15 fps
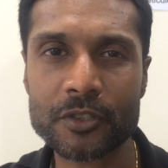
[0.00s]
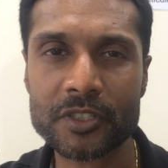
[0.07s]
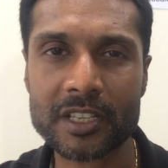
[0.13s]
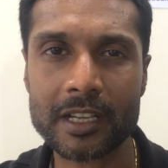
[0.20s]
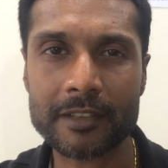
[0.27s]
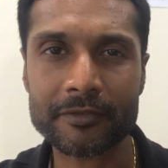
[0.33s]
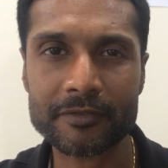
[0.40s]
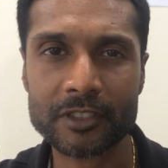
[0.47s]

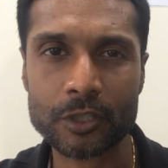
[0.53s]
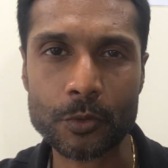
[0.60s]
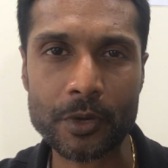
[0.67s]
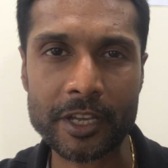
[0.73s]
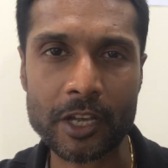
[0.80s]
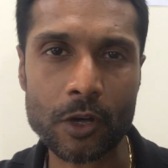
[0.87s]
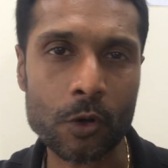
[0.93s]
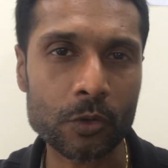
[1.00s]
yourself
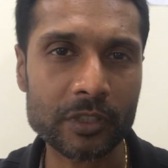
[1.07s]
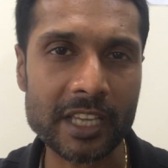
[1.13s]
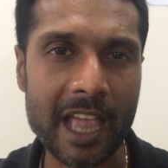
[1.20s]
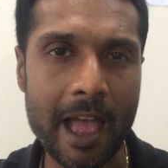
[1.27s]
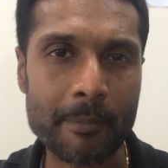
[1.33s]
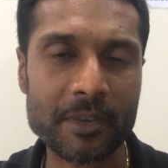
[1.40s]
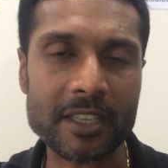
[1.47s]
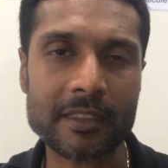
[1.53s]
doing only
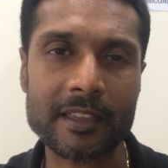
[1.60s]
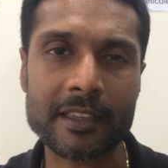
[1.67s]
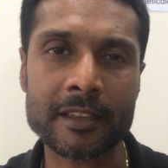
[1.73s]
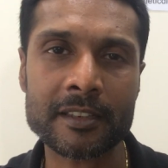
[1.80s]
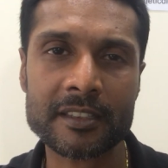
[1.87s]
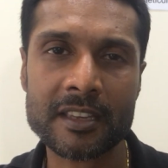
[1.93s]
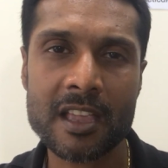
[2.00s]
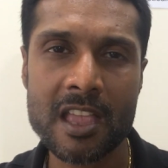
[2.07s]
happy
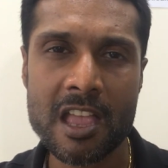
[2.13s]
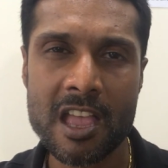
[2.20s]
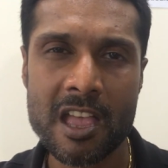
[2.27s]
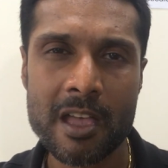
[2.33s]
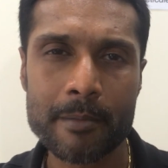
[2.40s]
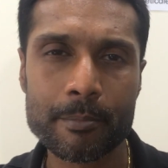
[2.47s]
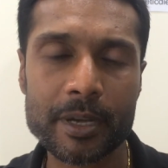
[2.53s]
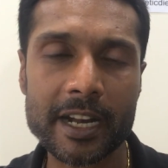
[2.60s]
things,
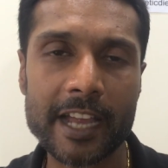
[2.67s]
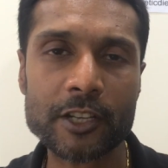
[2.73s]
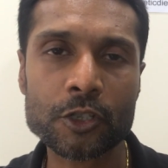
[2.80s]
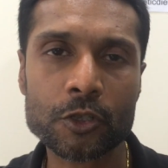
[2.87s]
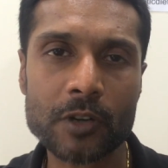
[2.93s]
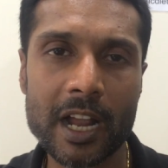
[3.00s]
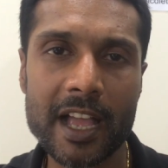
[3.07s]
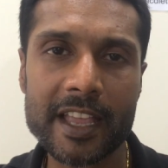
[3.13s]
but I
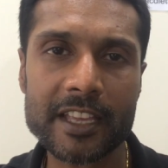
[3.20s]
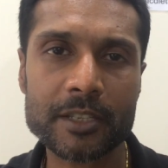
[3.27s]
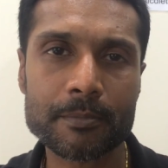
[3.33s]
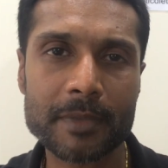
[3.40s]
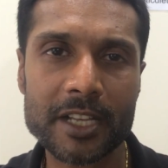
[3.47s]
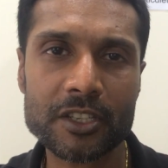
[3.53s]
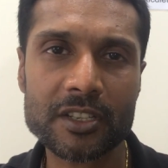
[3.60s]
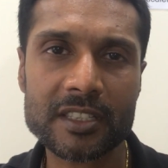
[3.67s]
try as
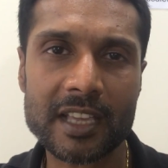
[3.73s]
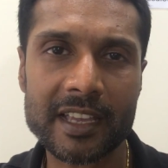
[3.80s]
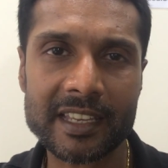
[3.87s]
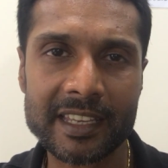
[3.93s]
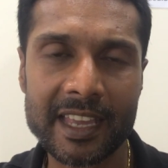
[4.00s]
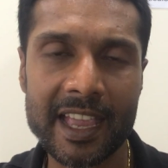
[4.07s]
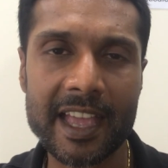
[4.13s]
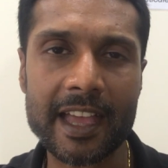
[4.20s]
much as I
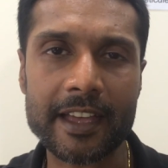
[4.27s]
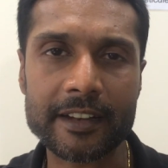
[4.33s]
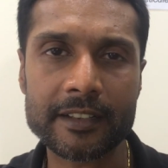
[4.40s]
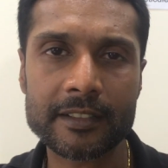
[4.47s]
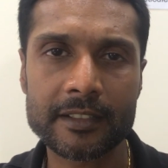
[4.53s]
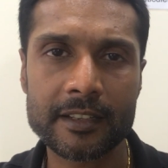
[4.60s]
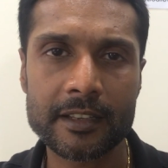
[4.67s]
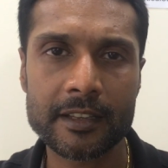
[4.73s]

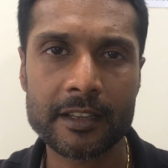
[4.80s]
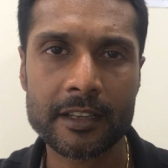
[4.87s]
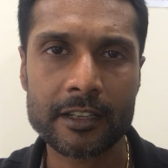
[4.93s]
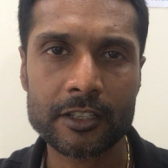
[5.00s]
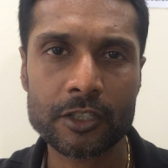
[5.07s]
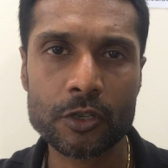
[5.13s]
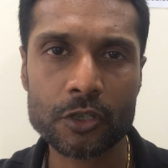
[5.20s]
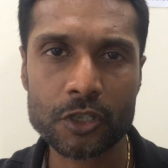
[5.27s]
can
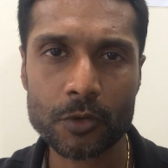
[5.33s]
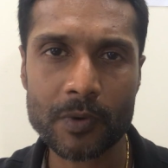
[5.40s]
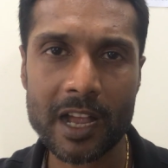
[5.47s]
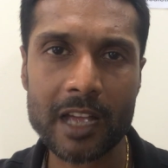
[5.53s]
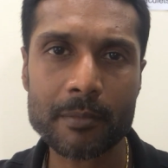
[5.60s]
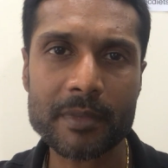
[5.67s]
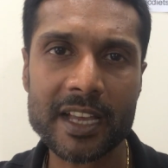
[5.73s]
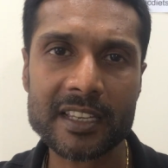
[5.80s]
to
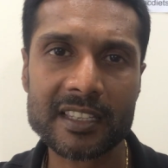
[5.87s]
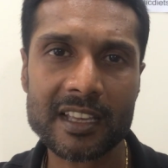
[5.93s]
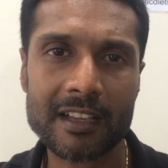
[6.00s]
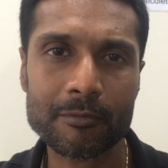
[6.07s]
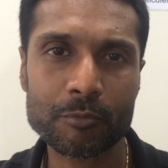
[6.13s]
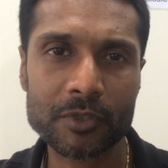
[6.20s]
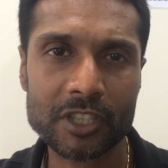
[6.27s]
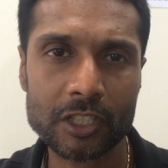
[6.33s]
surround
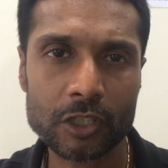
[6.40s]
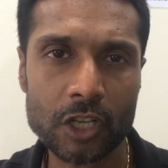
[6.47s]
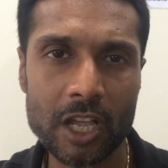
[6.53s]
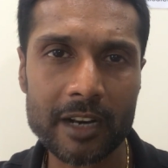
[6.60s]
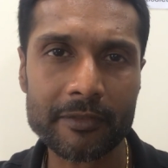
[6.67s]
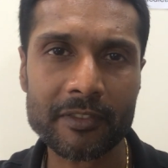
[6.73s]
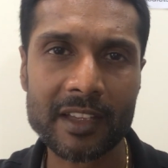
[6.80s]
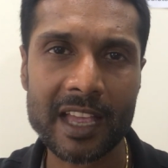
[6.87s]
myself with a
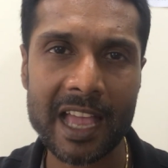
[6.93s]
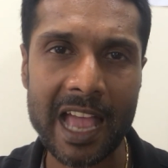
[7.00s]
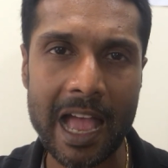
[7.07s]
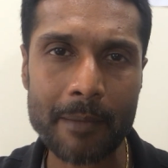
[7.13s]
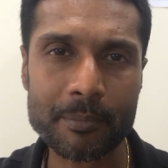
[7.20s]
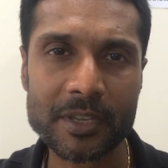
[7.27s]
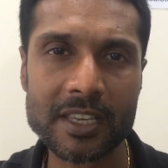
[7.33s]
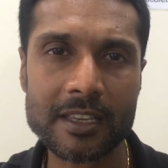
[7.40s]
lot of
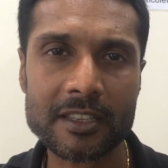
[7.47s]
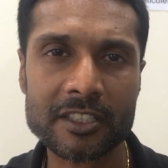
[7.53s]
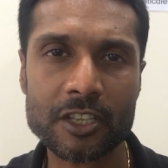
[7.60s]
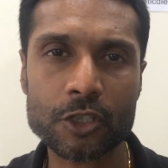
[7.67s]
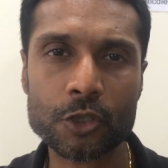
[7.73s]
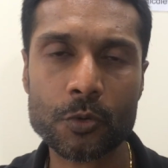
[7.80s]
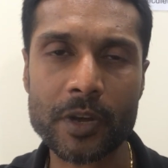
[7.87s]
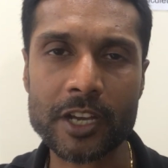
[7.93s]
happy
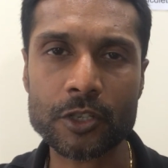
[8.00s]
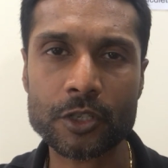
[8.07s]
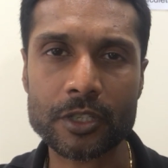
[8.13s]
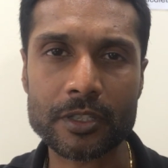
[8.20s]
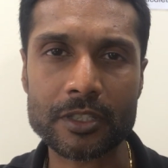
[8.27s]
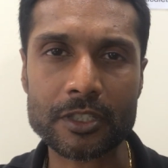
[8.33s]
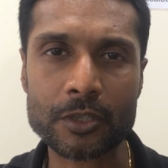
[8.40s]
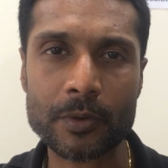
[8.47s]

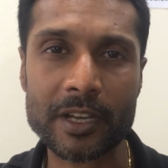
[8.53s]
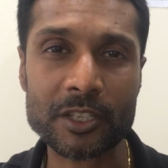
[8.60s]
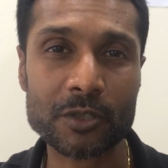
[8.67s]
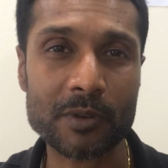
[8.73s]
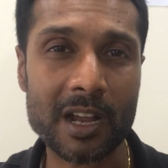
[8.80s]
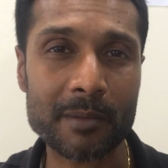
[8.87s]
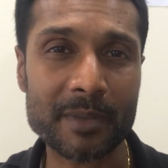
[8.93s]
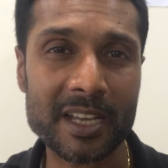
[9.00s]
situations. So I
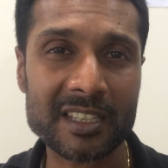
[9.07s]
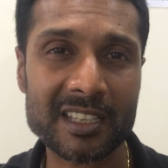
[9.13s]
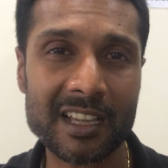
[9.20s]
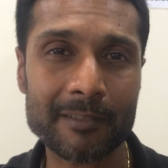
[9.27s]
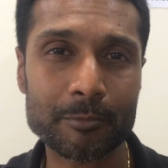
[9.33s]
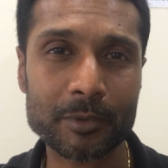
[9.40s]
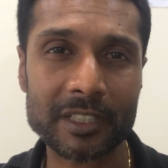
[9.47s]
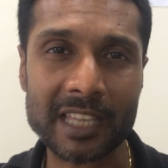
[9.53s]
surround
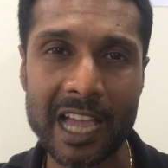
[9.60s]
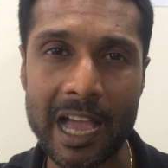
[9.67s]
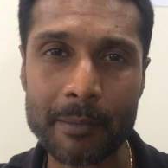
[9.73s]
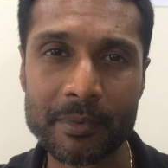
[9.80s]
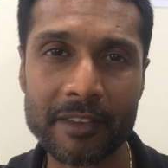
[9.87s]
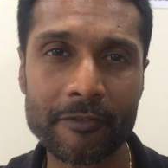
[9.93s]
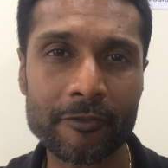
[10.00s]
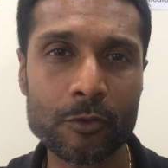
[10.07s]
myself with
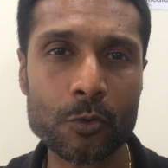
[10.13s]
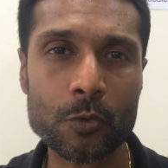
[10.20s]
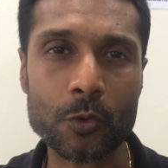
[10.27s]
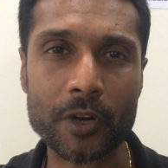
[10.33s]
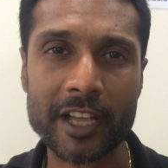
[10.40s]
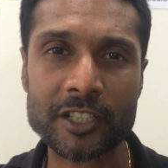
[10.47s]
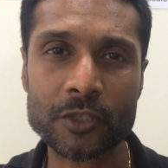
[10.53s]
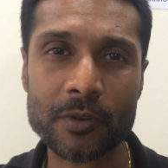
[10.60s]
happy
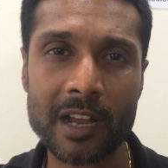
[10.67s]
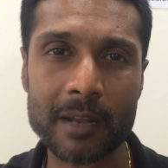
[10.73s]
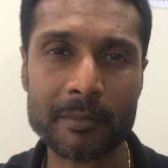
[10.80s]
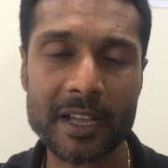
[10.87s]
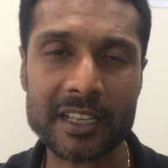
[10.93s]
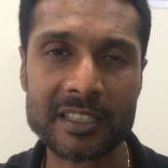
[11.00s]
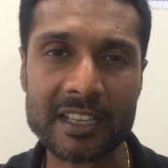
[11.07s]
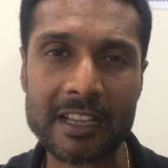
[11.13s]
food. I surround
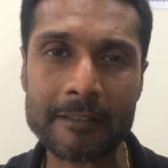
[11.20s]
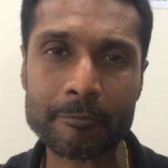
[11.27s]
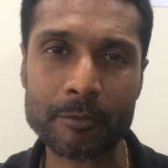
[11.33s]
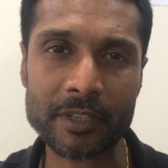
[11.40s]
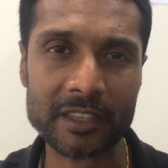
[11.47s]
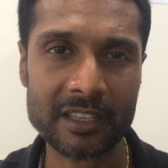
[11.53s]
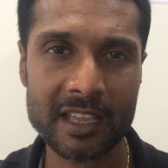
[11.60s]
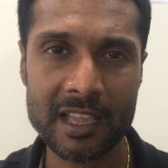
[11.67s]
myself
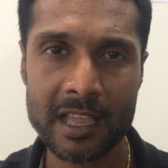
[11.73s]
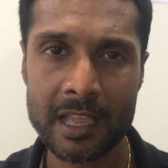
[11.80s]
with